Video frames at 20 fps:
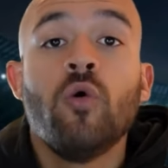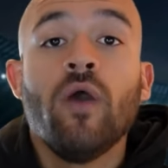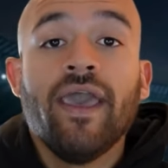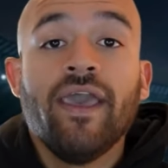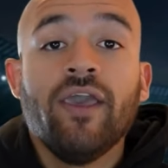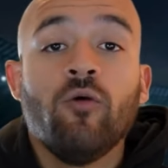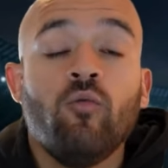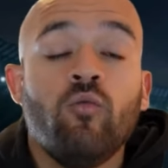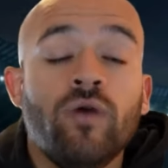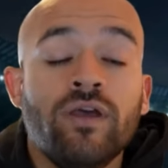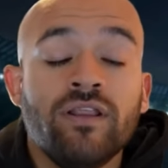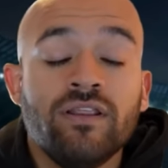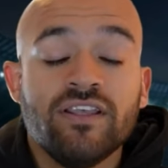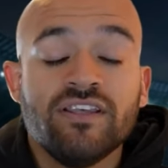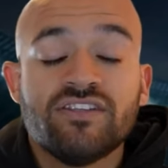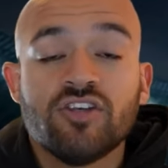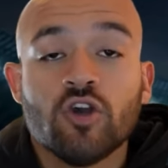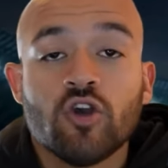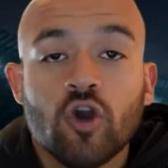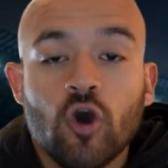
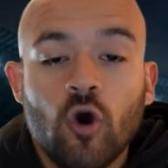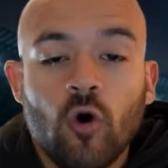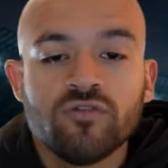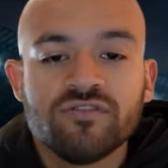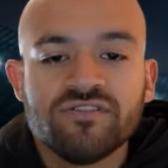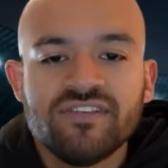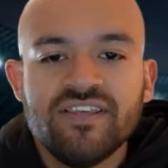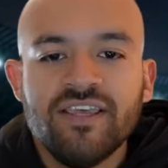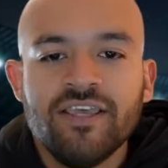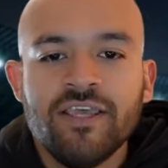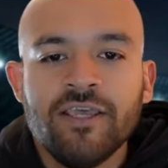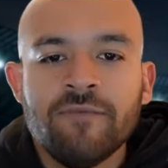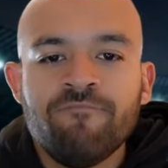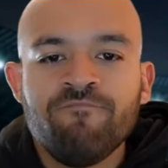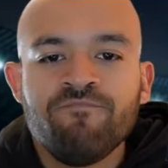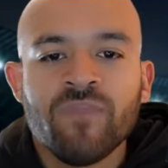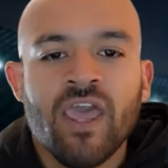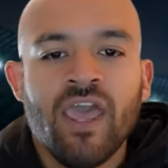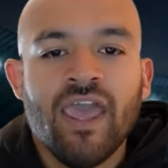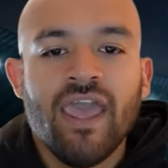winless Colts team,
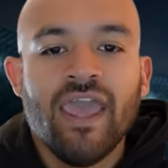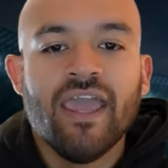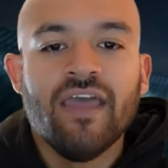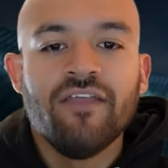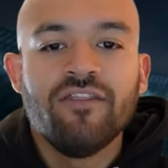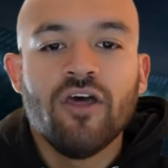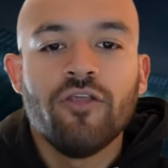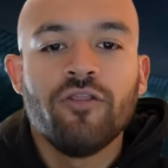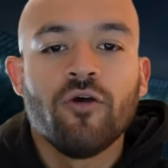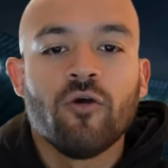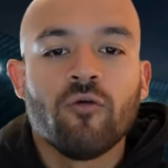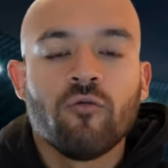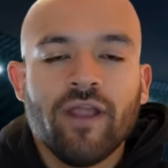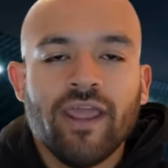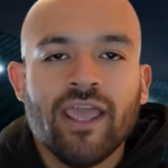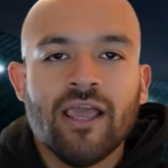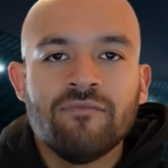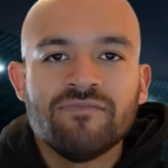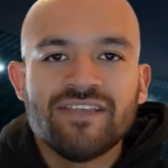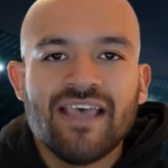and the
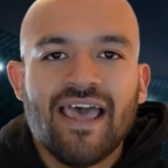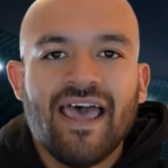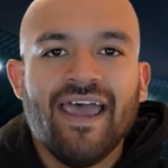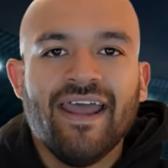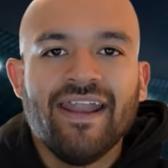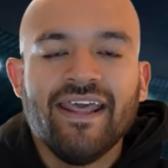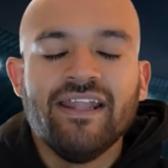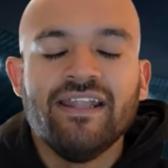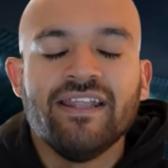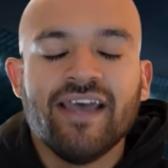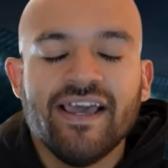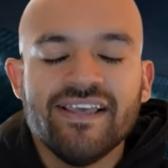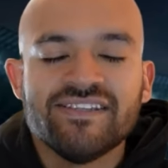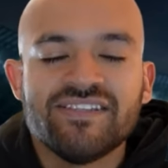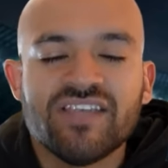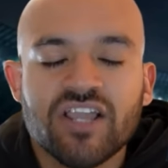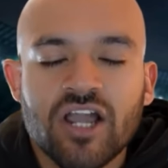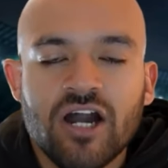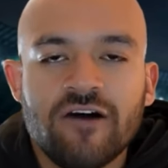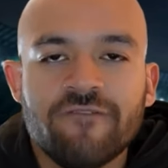Rams had a
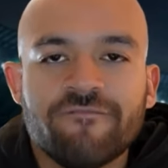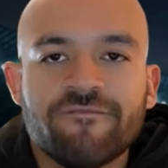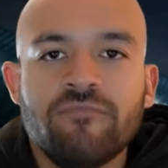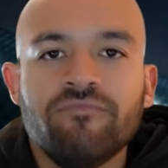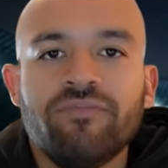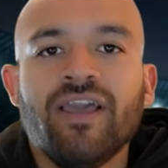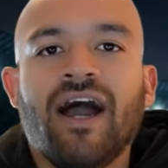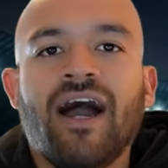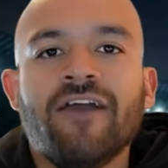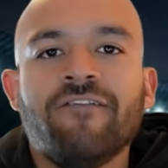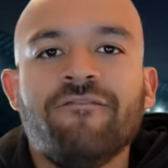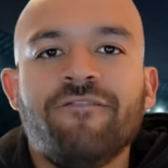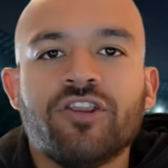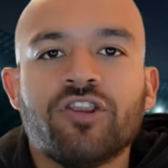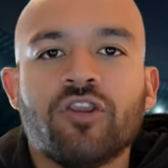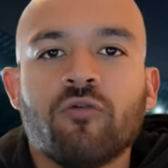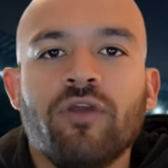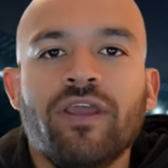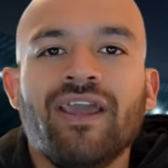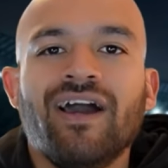nice come-from-behind
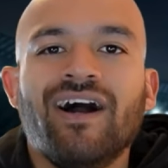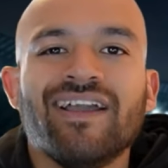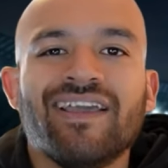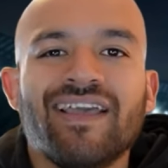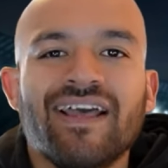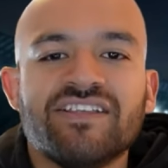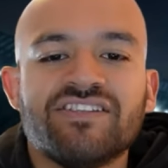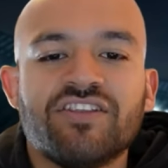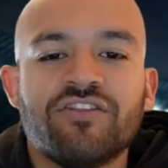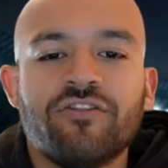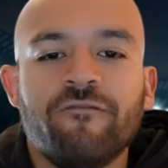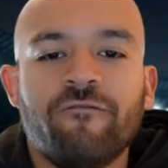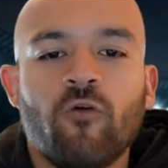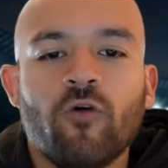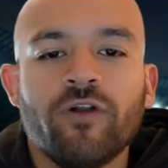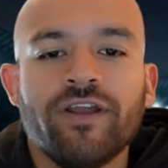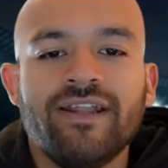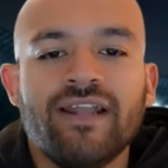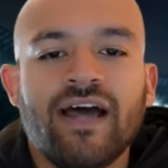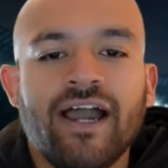victory against the
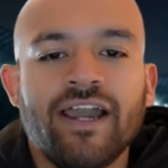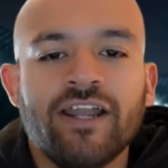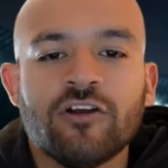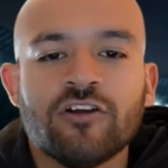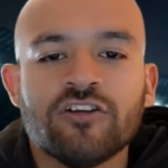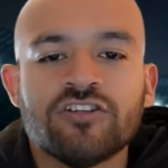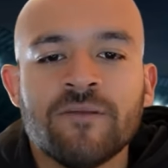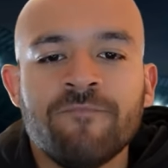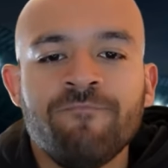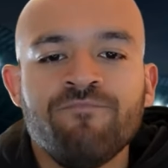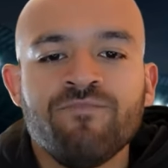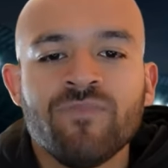49ers.